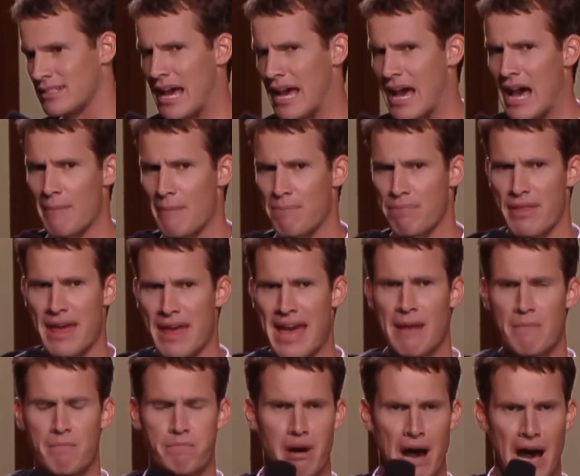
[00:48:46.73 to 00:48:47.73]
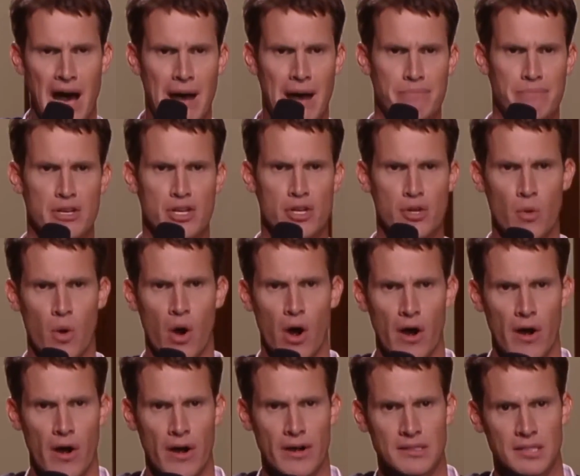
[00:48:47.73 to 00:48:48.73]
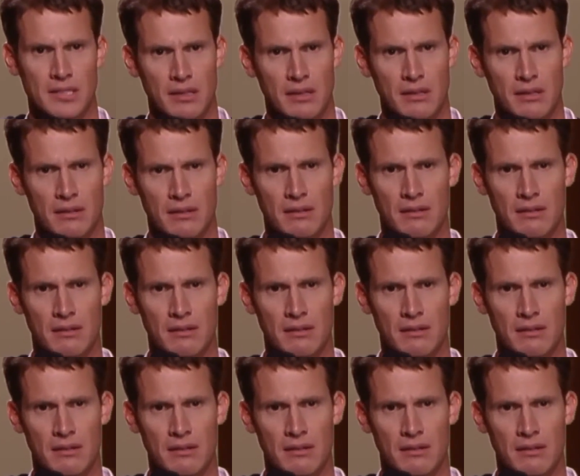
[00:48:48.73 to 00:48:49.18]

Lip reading: Top that, Bob Newhart.